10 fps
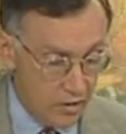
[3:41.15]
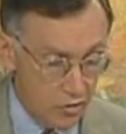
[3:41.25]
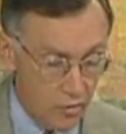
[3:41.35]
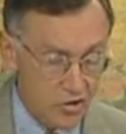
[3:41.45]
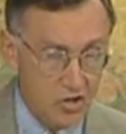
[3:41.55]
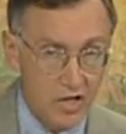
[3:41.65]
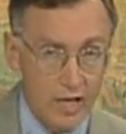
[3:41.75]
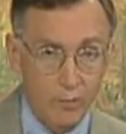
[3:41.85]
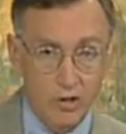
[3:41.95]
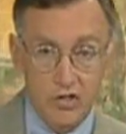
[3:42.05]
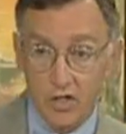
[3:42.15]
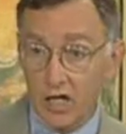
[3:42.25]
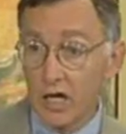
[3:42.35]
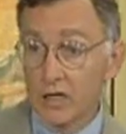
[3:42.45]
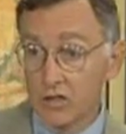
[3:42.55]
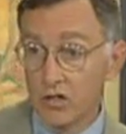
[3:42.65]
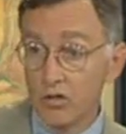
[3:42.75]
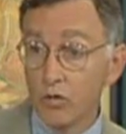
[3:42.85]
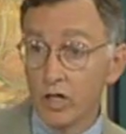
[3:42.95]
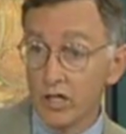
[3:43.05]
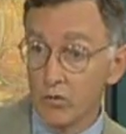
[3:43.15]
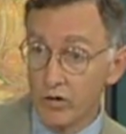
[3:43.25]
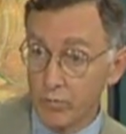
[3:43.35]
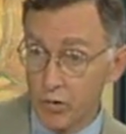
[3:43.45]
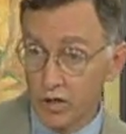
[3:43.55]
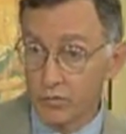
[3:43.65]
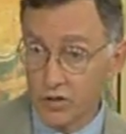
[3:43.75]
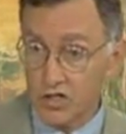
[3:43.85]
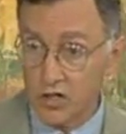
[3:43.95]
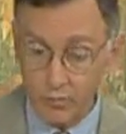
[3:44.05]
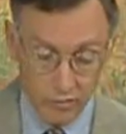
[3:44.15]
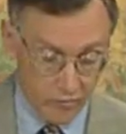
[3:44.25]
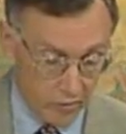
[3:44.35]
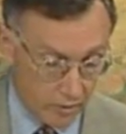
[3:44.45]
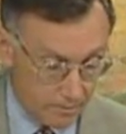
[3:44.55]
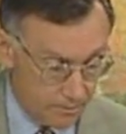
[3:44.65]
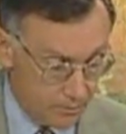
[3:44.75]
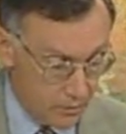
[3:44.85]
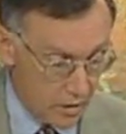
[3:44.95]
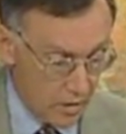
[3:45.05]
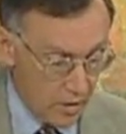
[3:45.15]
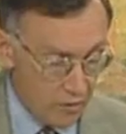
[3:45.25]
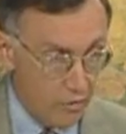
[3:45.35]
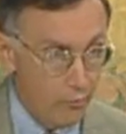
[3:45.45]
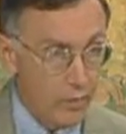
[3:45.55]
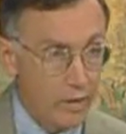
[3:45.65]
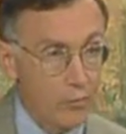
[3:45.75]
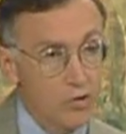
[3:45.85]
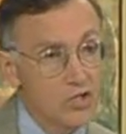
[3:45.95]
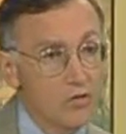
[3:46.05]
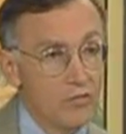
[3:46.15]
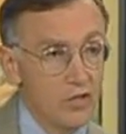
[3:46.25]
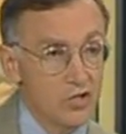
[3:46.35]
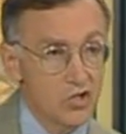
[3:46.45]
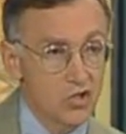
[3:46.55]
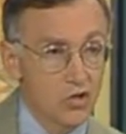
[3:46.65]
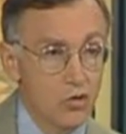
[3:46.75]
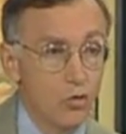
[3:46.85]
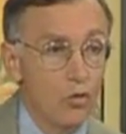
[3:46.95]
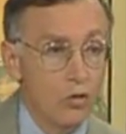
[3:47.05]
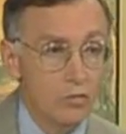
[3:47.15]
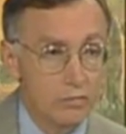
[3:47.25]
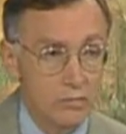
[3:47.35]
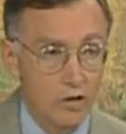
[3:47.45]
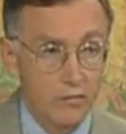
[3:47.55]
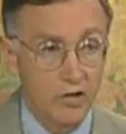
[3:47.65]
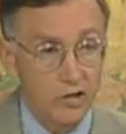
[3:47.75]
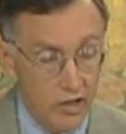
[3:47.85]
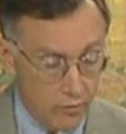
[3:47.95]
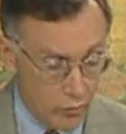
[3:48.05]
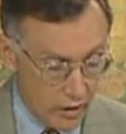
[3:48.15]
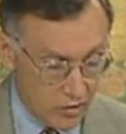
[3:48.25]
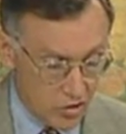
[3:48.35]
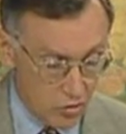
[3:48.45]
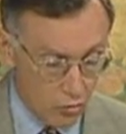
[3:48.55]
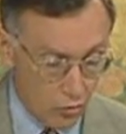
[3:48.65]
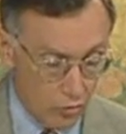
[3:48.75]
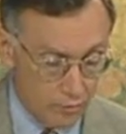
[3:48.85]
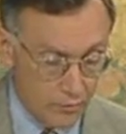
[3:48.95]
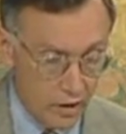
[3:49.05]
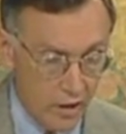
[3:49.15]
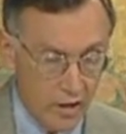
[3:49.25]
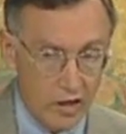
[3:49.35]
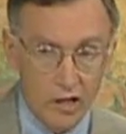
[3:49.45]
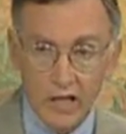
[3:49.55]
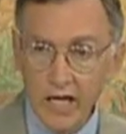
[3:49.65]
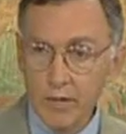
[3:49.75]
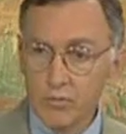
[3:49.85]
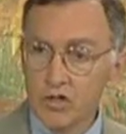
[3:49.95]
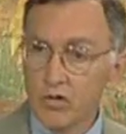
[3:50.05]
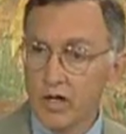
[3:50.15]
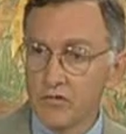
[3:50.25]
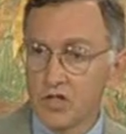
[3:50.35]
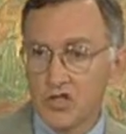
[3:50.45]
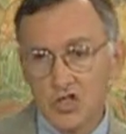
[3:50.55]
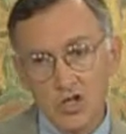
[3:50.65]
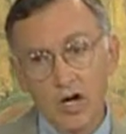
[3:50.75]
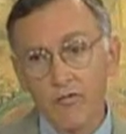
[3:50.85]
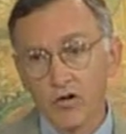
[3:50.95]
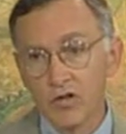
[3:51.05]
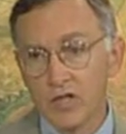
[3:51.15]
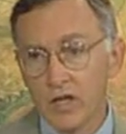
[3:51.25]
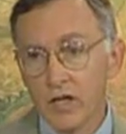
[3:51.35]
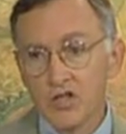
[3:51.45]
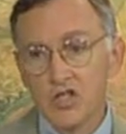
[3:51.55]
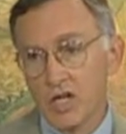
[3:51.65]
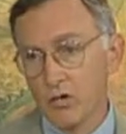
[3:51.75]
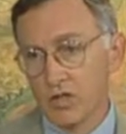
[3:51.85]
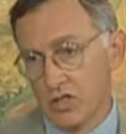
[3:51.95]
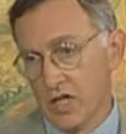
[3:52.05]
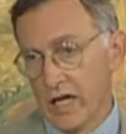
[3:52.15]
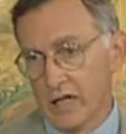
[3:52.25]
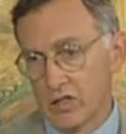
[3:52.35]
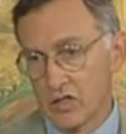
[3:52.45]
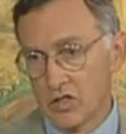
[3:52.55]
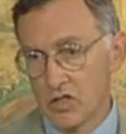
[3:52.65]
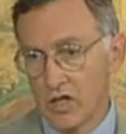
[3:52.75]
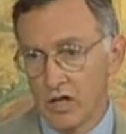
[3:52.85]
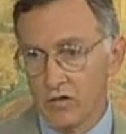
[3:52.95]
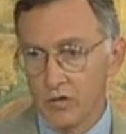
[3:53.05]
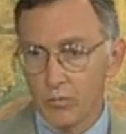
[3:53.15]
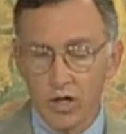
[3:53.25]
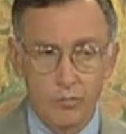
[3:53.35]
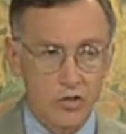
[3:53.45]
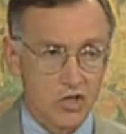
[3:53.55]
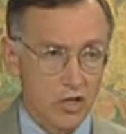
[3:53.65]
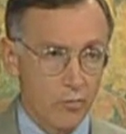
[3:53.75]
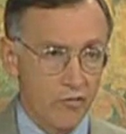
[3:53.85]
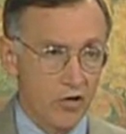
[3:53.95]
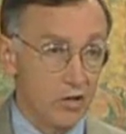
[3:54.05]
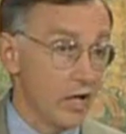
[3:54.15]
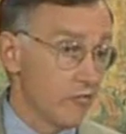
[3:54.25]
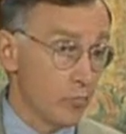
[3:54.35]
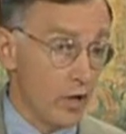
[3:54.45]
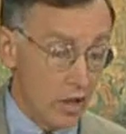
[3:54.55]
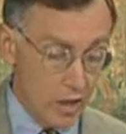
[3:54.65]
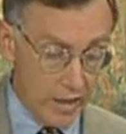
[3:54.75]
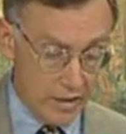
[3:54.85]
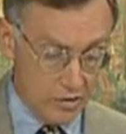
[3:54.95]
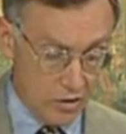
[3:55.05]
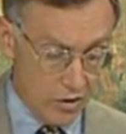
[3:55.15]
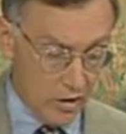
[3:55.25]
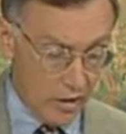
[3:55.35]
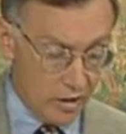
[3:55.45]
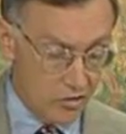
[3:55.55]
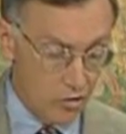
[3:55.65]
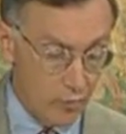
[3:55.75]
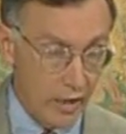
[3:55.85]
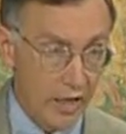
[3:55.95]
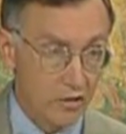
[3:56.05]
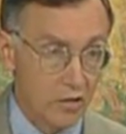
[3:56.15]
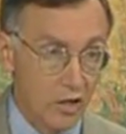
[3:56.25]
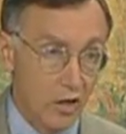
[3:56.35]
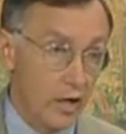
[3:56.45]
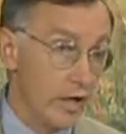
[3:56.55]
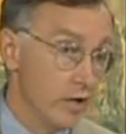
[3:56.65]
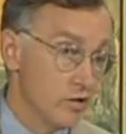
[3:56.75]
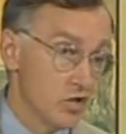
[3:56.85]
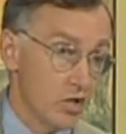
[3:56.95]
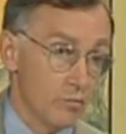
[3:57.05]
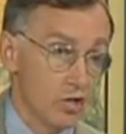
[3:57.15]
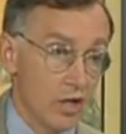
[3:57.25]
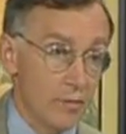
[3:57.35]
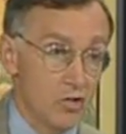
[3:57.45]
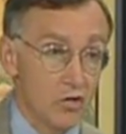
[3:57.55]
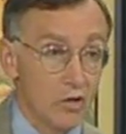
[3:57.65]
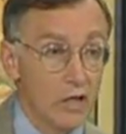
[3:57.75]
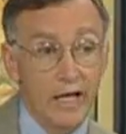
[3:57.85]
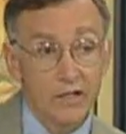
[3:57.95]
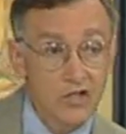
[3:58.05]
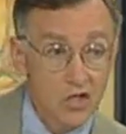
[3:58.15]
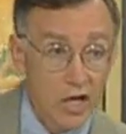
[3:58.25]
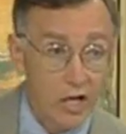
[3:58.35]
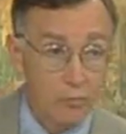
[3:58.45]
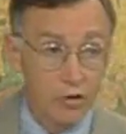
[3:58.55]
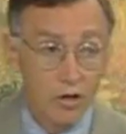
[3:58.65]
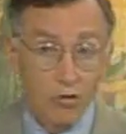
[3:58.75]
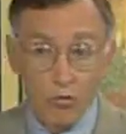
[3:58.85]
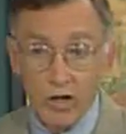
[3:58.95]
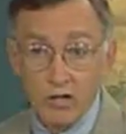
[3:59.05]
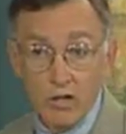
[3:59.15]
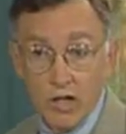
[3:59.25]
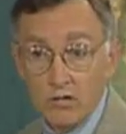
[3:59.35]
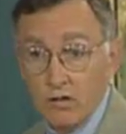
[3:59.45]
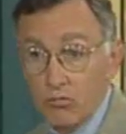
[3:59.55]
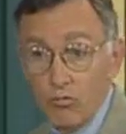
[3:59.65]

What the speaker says: To establish the continuity with Padmasambhava, the members of this school, of the Nyingma school, claim to have discovered secret texts that Padmasambhava left behind in Tibet, hid sometimes in the landscape, written on the